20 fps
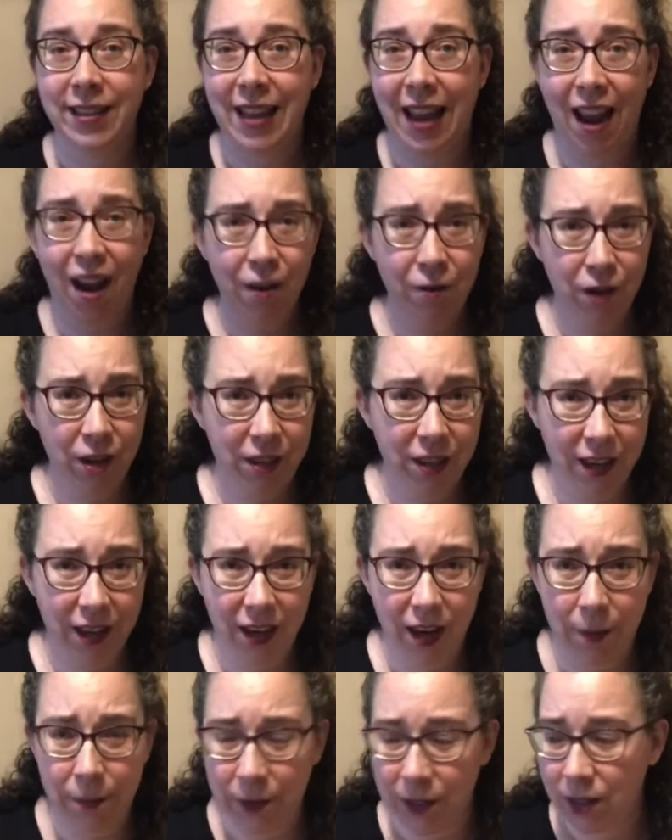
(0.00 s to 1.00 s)
Everything at
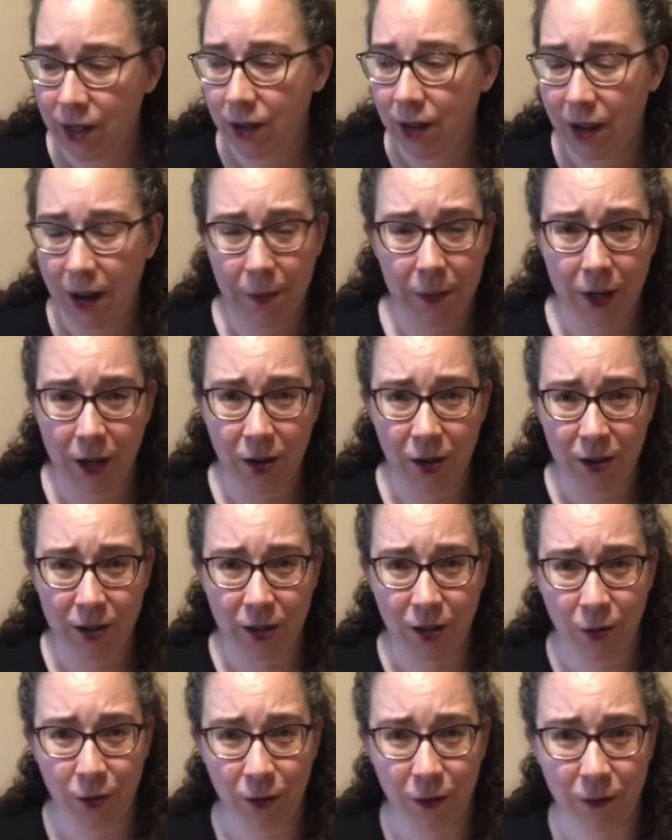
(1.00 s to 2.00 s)
Epicure is
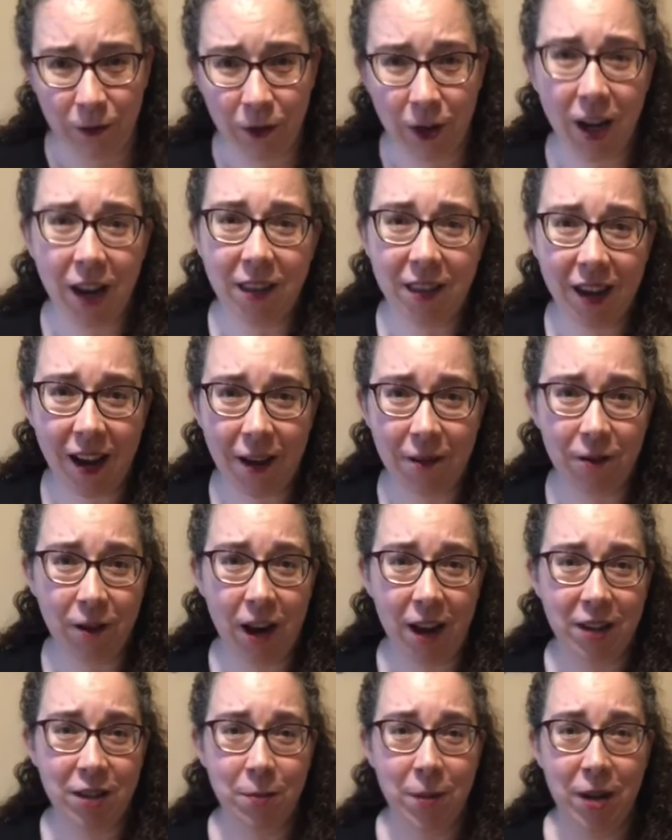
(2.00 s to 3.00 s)
gluten-free. I think I
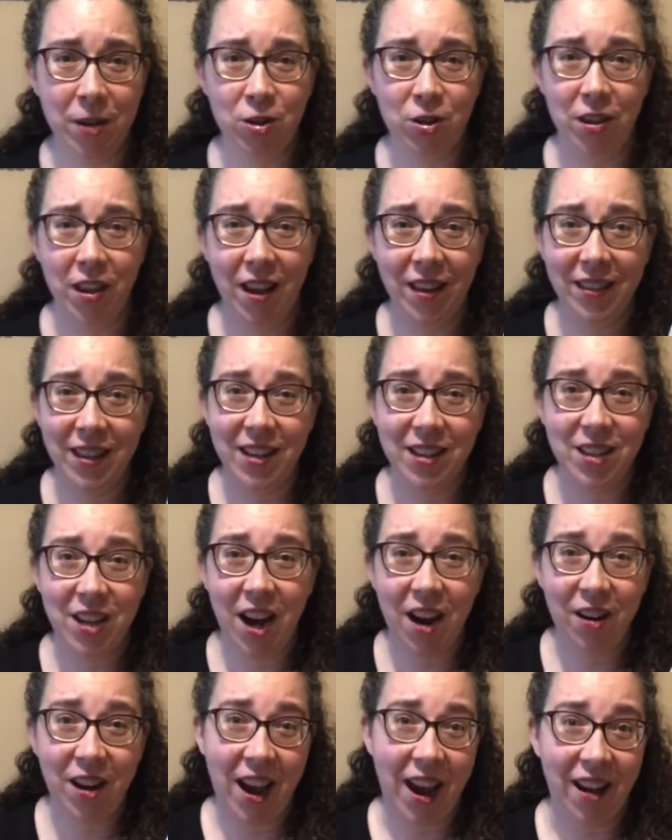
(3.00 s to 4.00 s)
forgot to mention that. The
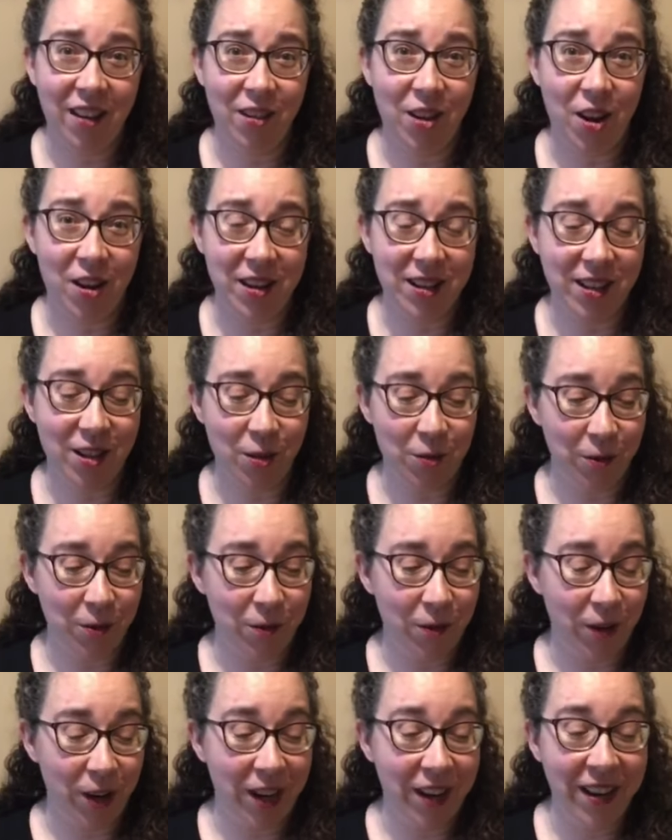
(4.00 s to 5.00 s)
entire catalog is
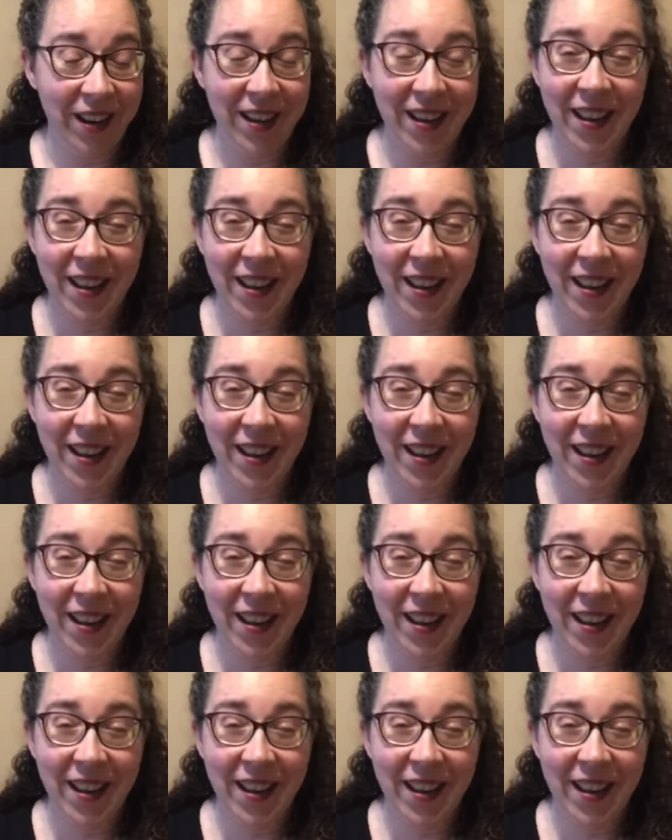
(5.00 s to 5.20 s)
gluten-free.